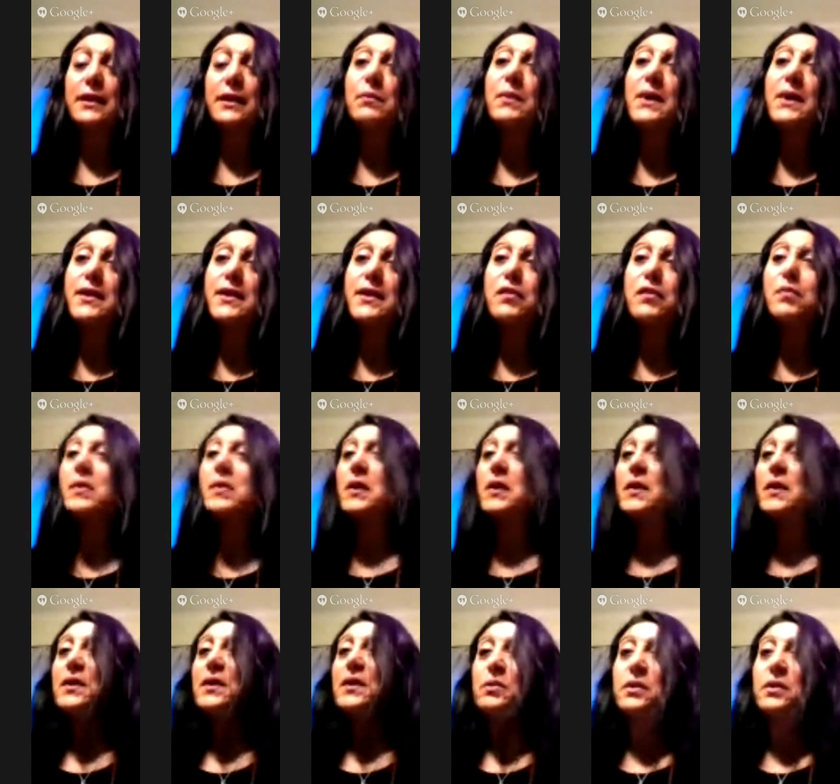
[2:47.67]
that my
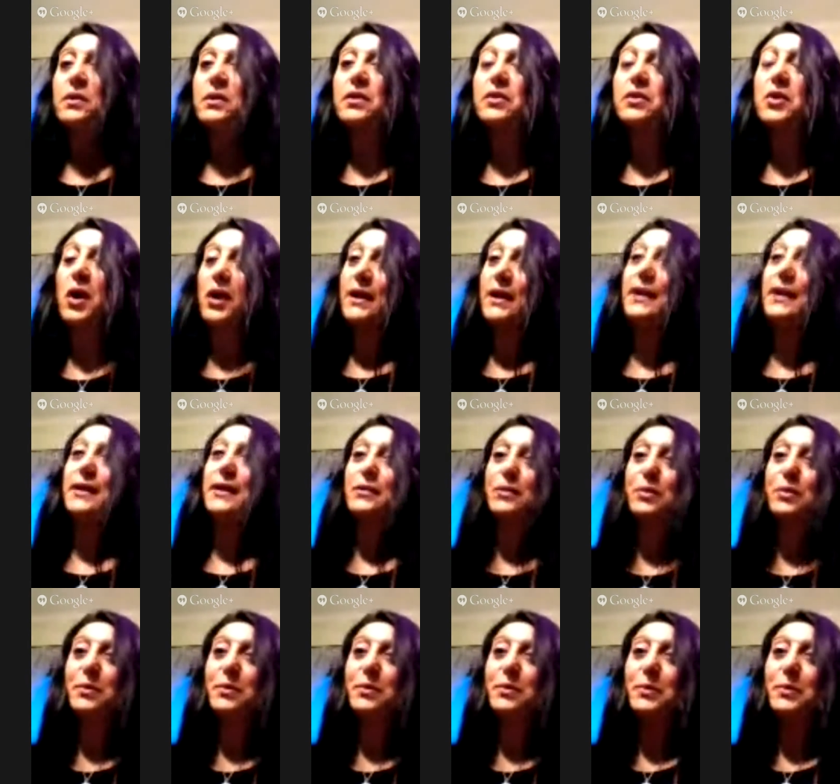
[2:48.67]
spirit was
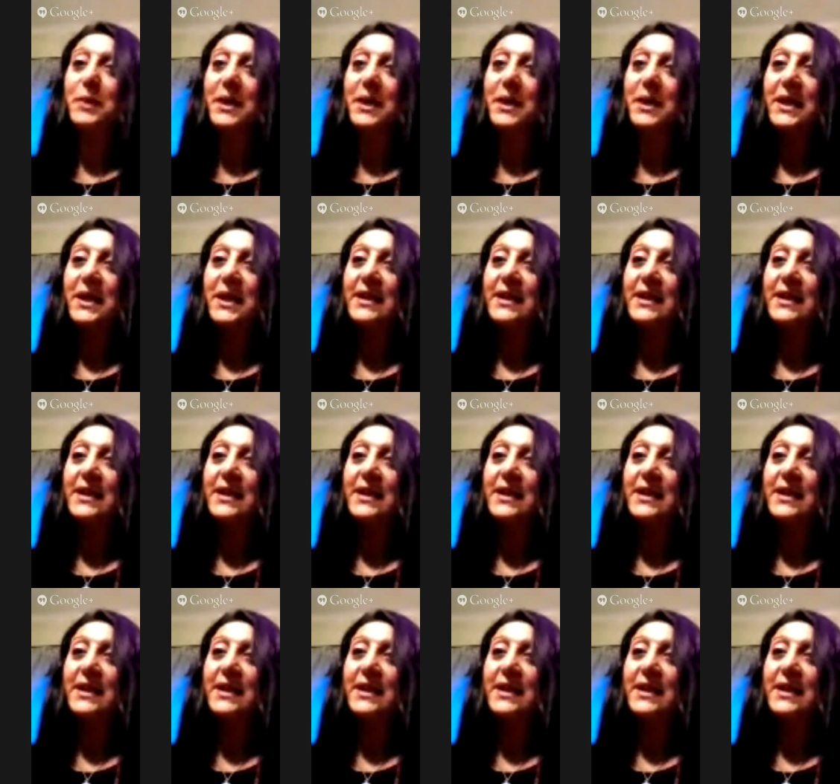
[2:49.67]
talking to me,